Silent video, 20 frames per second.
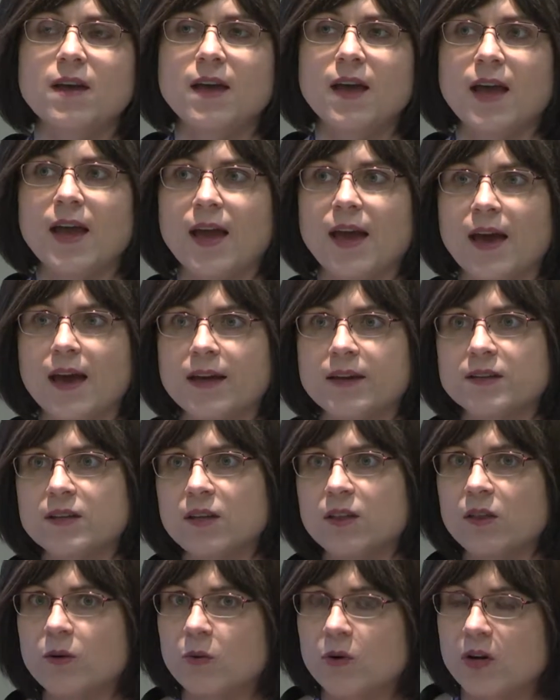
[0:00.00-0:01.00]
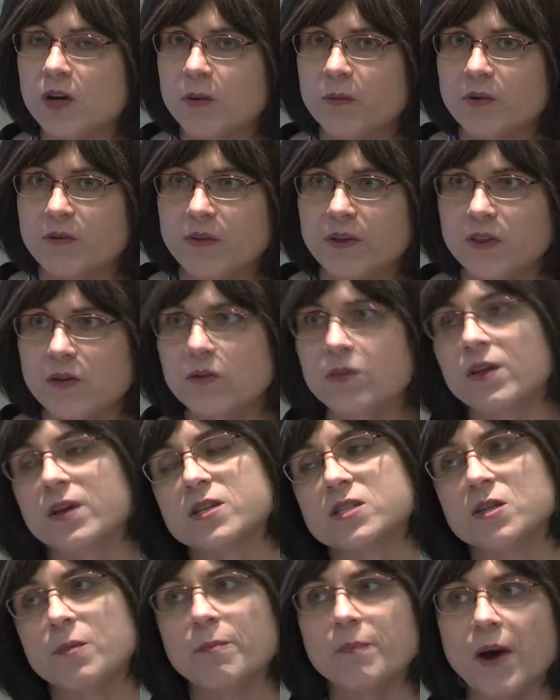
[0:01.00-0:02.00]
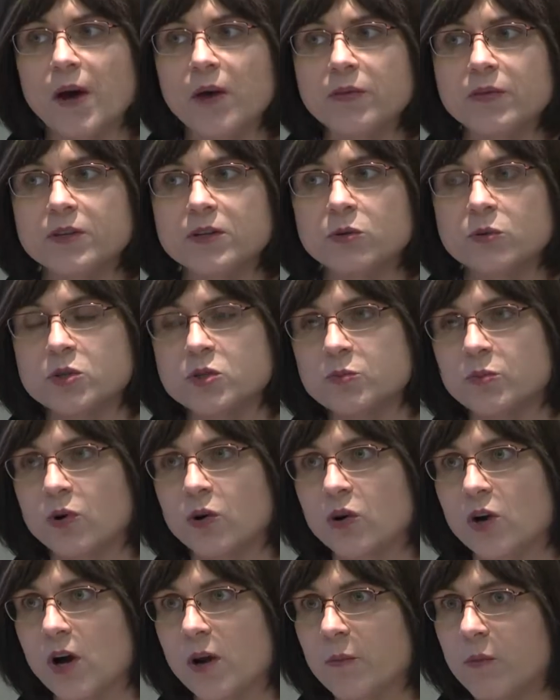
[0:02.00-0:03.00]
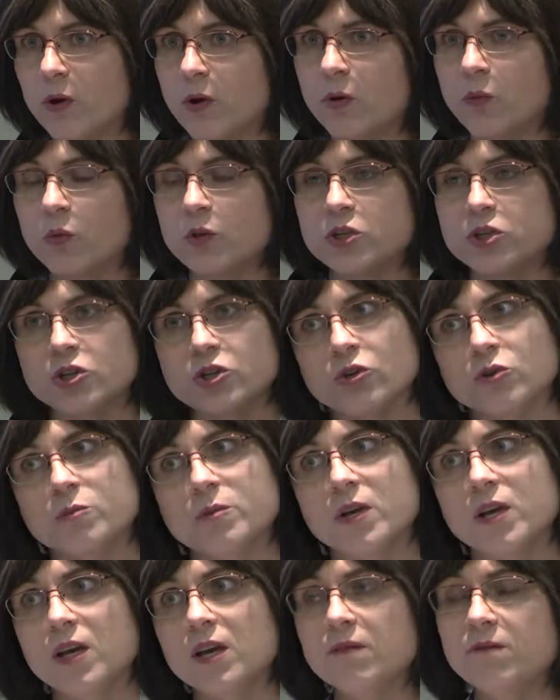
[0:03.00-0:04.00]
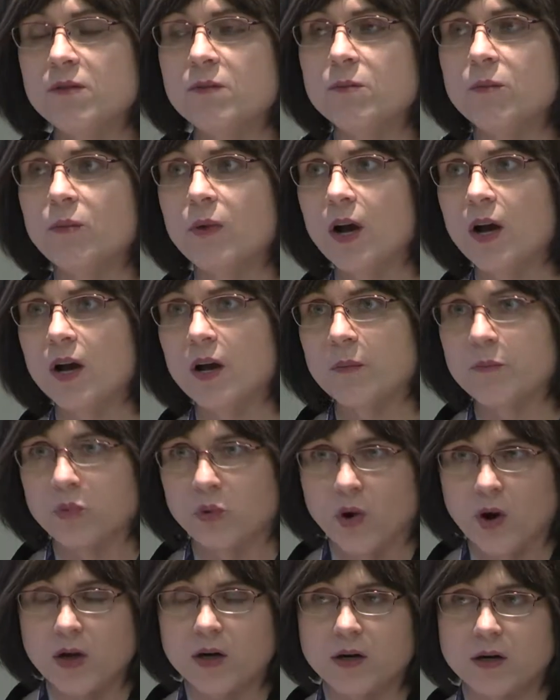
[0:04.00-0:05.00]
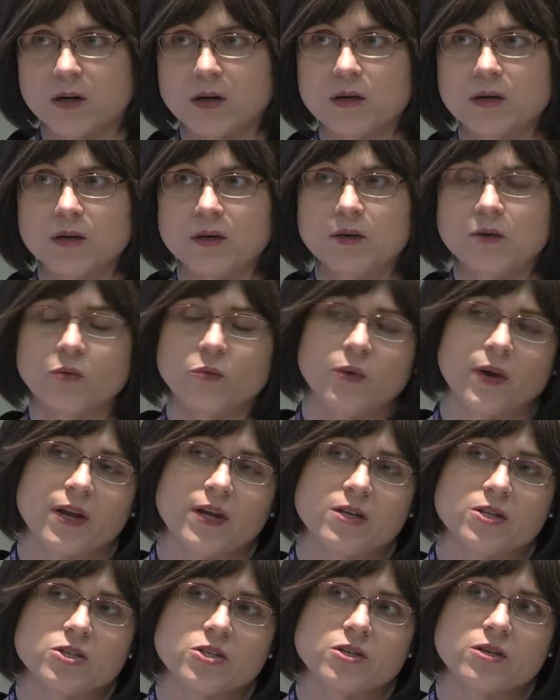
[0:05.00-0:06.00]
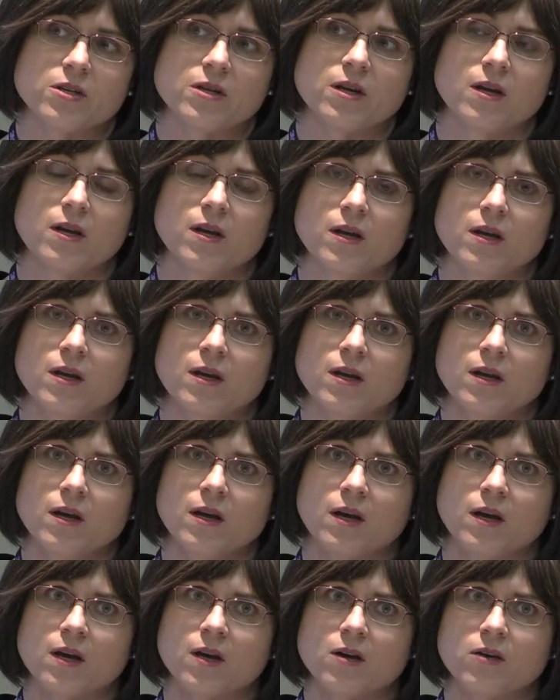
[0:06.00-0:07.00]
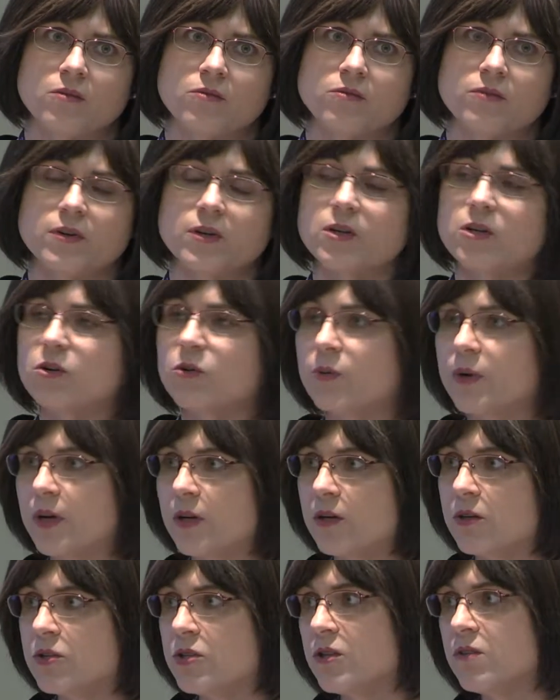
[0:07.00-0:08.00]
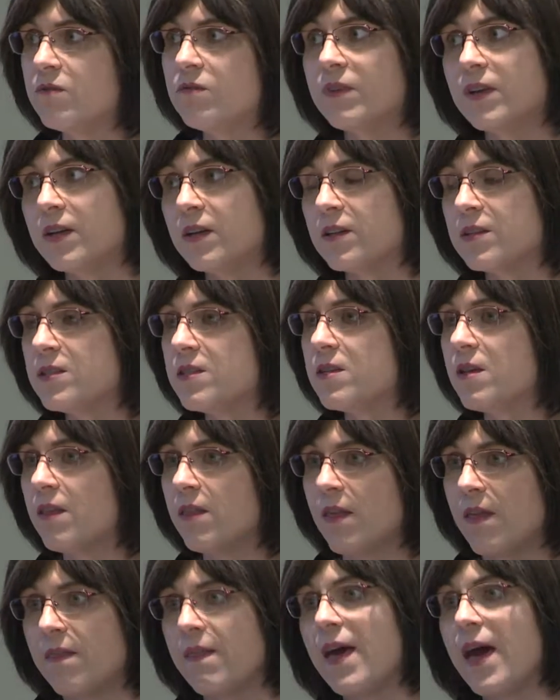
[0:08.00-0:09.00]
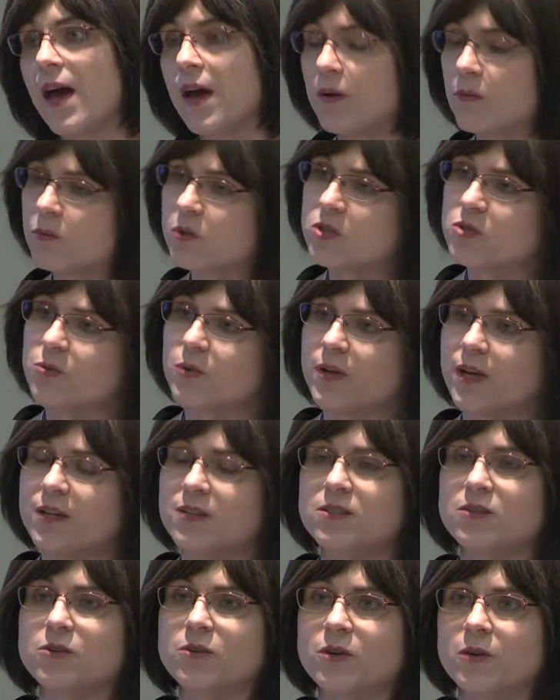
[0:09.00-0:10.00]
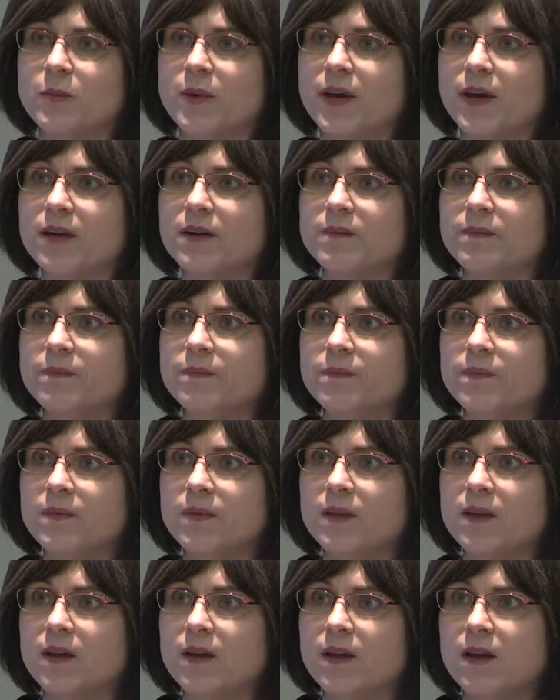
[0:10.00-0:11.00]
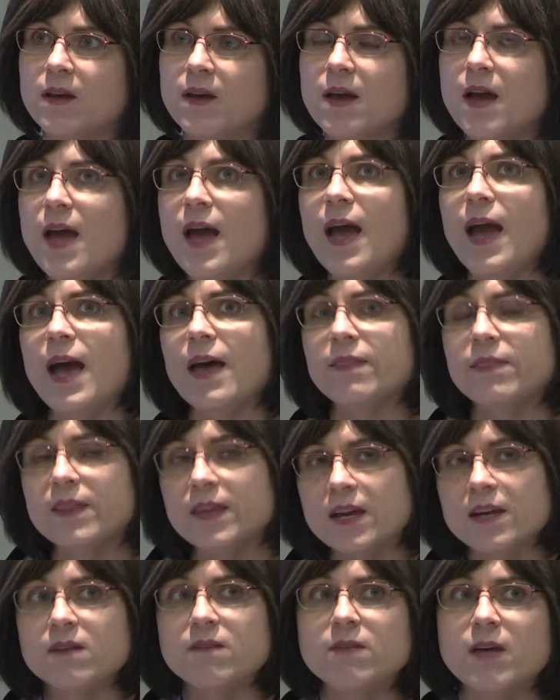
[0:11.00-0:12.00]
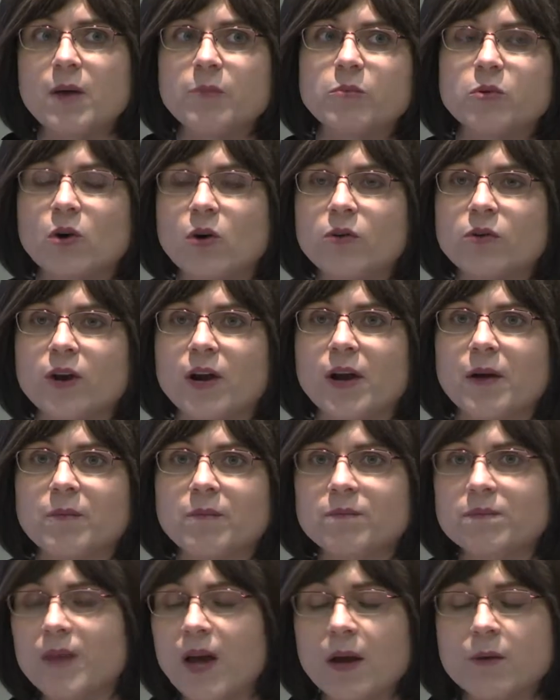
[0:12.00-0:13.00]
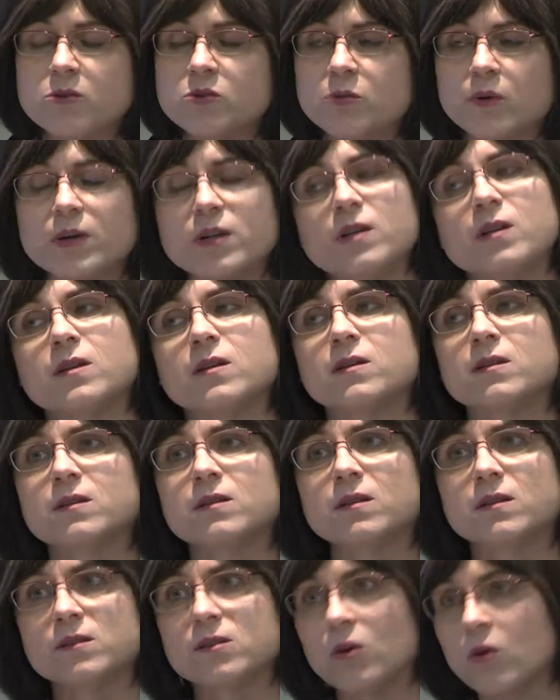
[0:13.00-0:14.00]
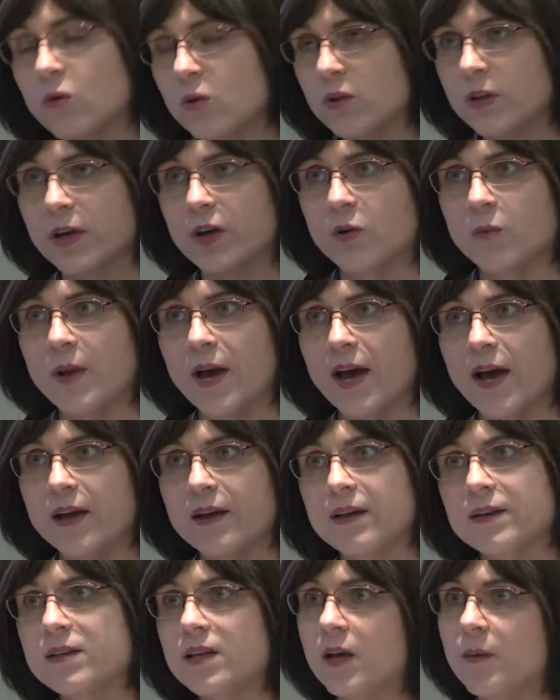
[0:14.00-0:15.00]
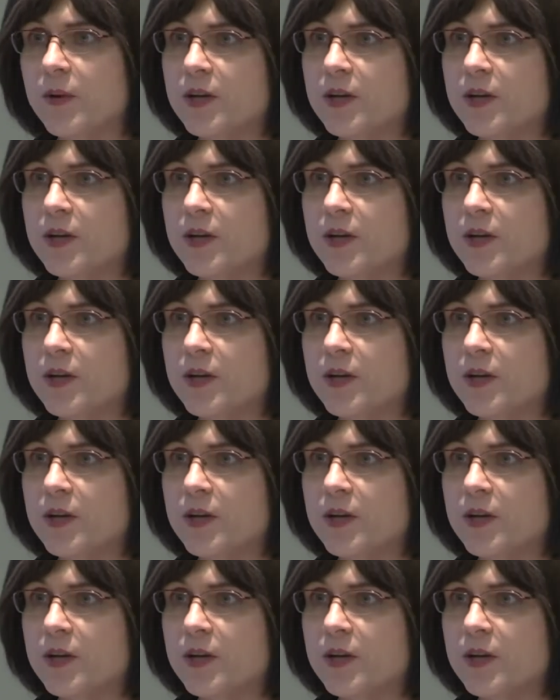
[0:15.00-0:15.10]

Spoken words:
And there were a number of other things about the TWIST program which showed me even a broader range of careers and fields than that, which we'll get to in a bit. At the end of that program, I was ready to totally go back and tell